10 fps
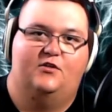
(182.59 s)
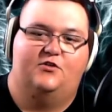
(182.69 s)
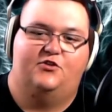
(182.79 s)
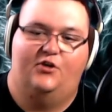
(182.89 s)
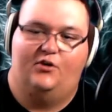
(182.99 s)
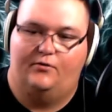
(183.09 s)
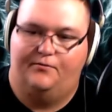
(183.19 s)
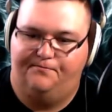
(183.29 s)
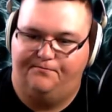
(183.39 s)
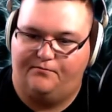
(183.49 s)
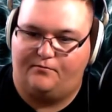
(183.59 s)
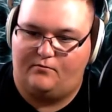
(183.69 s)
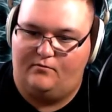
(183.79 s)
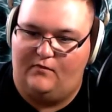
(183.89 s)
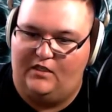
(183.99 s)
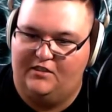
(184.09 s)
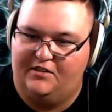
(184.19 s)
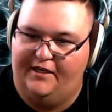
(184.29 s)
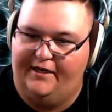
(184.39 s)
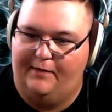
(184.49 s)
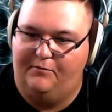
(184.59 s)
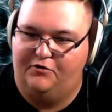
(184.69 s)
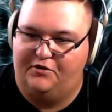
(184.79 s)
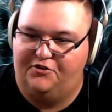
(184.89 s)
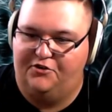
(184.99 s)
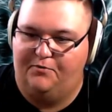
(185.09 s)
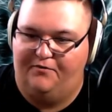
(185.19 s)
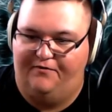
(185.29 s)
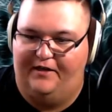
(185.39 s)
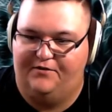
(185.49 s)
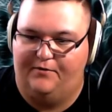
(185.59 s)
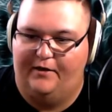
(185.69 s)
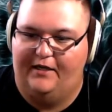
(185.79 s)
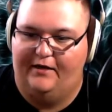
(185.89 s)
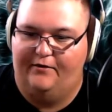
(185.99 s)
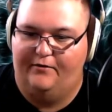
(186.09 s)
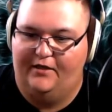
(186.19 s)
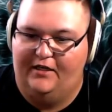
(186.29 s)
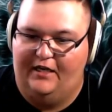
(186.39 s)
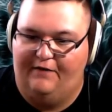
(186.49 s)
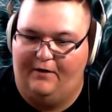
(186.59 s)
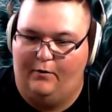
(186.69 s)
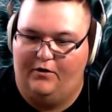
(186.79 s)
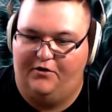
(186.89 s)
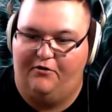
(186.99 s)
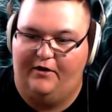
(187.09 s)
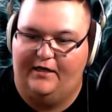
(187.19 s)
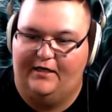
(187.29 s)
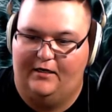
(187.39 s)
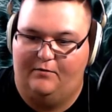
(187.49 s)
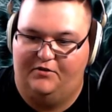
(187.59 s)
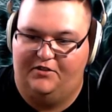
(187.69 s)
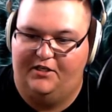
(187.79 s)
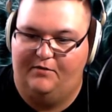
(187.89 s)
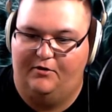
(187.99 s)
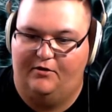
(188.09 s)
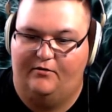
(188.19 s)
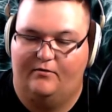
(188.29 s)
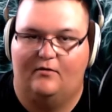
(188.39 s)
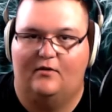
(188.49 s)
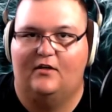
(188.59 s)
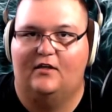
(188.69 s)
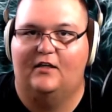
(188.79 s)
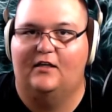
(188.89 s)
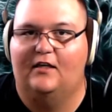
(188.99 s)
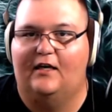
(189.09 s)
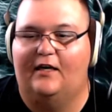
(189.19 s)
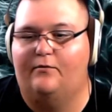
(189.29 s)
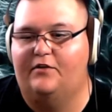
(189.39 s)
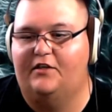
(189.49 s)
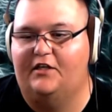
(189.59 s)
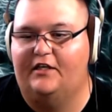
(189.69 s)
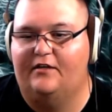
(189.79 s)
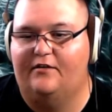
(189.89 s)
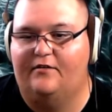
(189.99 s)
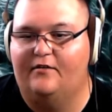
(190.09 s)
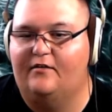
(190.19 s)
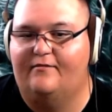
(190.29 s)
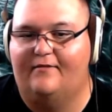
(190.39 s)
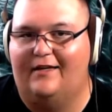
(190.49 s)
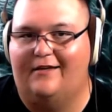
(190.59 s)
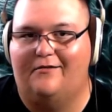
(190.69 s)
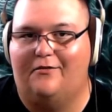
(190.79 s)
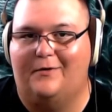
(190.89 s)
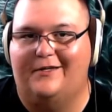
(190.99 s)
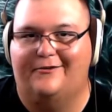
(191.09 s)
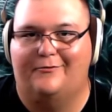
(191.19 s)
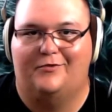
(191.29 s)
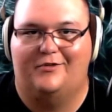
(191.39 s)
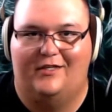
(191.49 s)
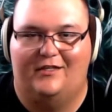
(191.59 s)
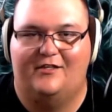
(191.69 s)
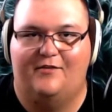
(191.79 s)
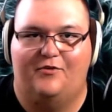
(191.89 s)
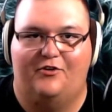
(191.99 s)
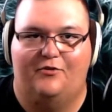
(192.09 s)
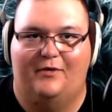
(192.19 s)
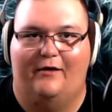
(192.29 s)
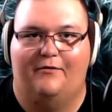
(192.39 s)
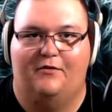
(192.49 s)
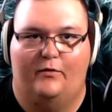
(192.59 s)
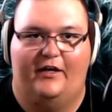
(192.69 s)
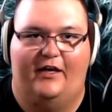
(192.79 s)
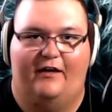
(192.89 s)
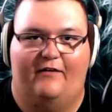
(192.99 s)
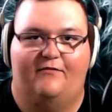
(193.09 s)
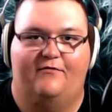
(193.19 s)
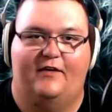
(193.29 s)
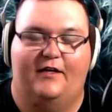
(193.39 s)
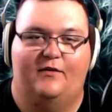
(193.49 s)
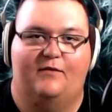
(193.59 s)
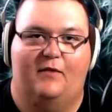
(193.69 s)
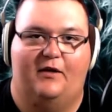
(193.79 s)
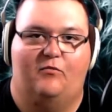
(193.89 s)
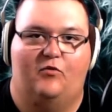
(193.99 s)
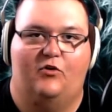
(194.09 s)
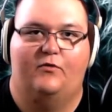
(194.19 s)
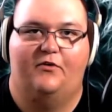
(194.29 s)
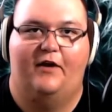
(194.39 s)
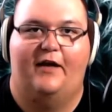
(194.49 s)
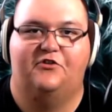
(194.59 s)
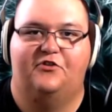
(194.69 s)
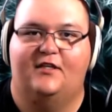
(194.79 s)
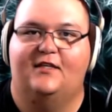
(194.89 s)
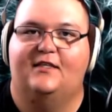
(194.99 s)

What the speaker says: So, say I'm using super fast right now. If I were to crank it down to placebo, I would need like 300% CPU power than what I have, and my computer would crash.